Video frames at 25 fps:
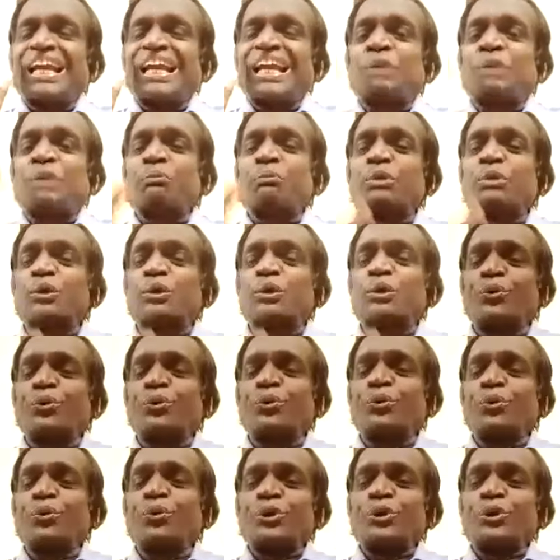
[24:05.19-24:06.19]
Number
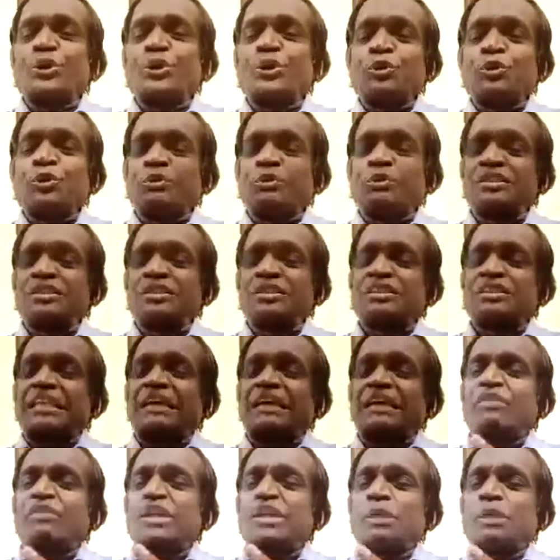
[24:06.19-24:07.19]
2, you must
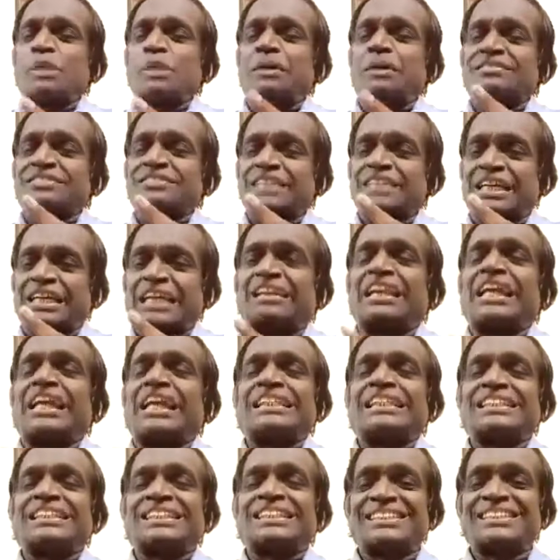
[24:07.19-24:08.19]
develop a second
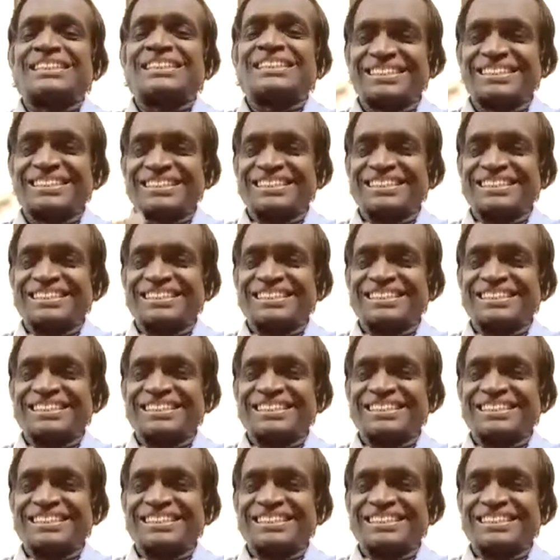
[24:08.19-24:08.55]
line